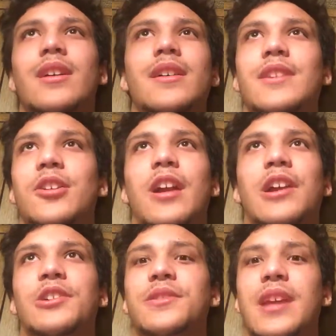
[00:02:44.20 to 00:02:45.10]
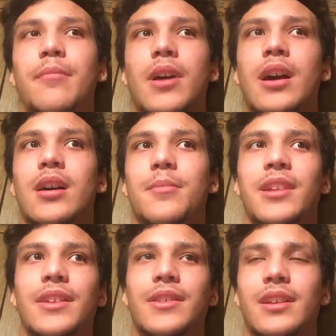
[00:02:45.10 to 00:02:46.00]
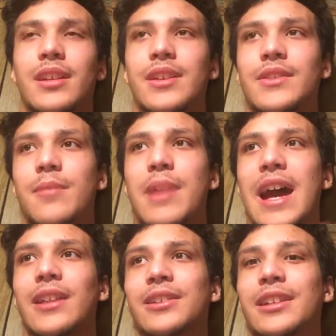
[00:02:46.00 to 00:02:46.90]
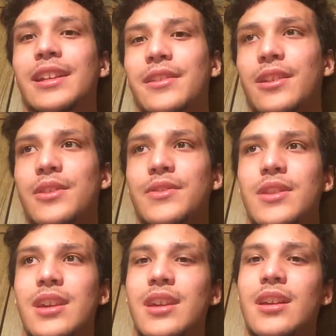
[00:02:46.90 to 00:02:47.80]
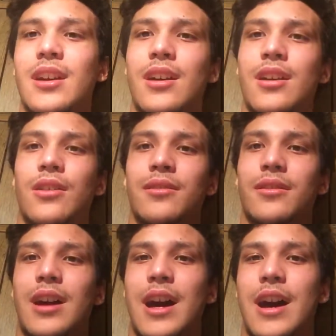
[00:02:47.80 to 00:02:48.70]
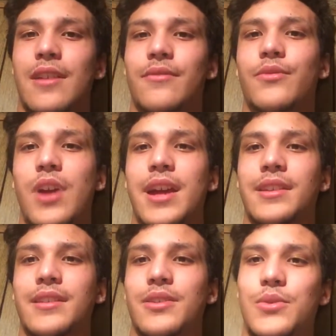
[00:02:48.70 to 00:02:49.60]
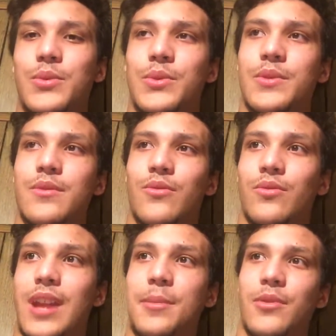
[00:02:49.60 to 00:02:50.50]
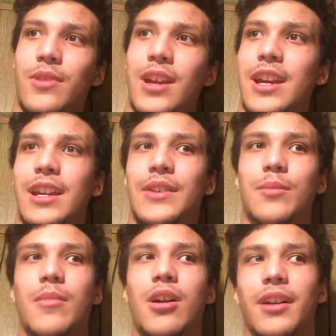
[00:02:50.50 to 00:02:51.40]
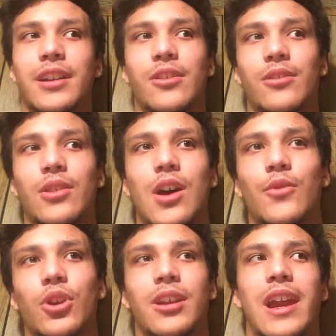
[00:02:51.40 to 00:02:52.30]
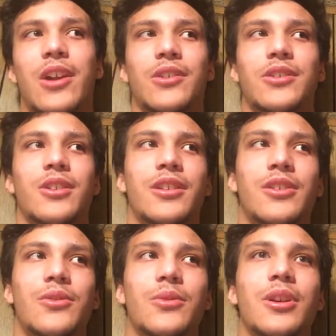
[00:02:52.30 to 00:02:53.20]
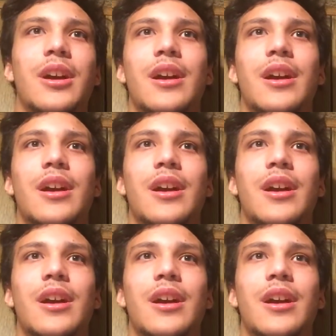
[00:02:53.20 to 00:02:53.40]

say your character's named Bob, and he's a paladin, and there's the friend who's named Ricky, and he's a monk, and you're a lawful good character, and you